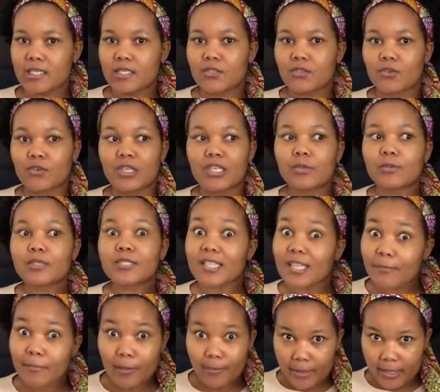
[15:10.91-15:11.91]
So he will
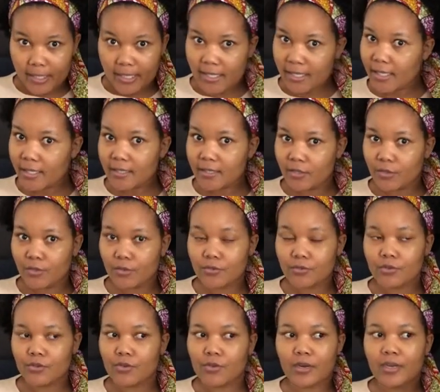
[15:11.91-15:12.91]
say, "Nana," you know,
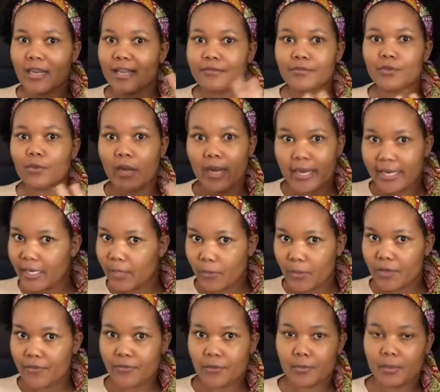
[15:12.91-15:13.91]
you don't have to hide
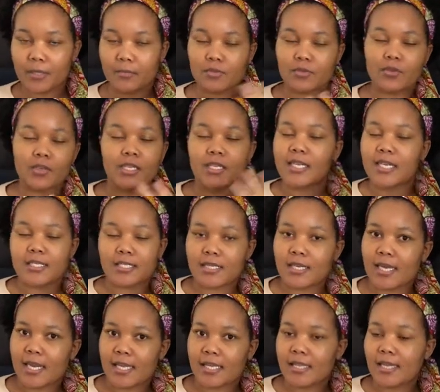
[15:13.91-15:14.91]
away from him. So he
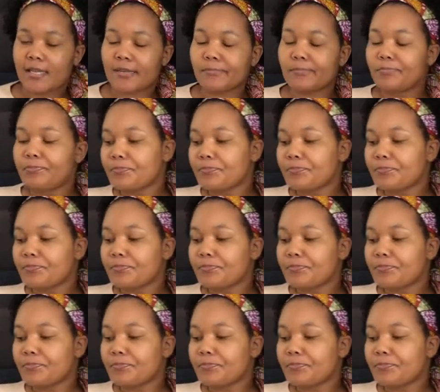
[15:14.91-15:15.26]
doesn't like that.